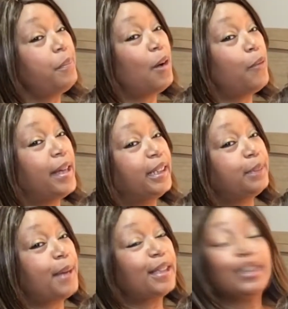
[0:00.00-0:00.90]
Working my
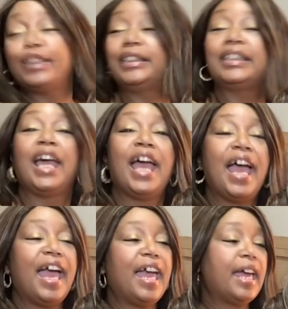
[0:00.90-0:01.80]
way to specialist.
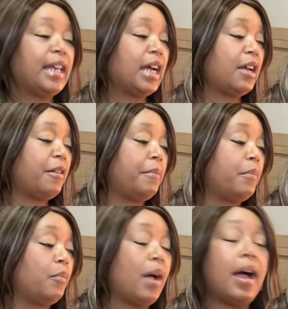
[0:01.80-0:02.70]
And
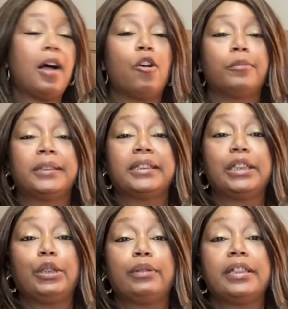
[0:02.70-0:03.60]
I
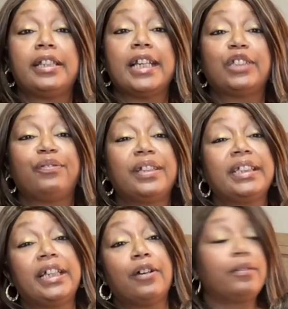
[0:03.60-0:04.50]
hope to see you in the
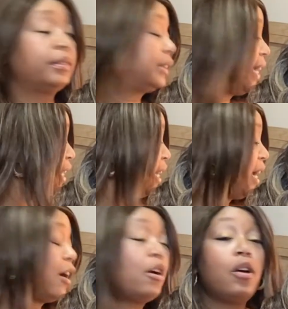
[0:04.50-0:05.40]
next video.
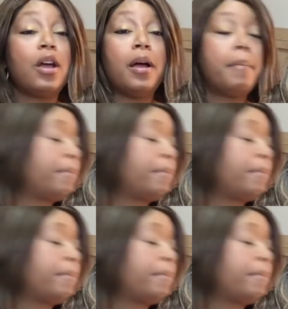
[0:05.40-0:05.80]
Take care.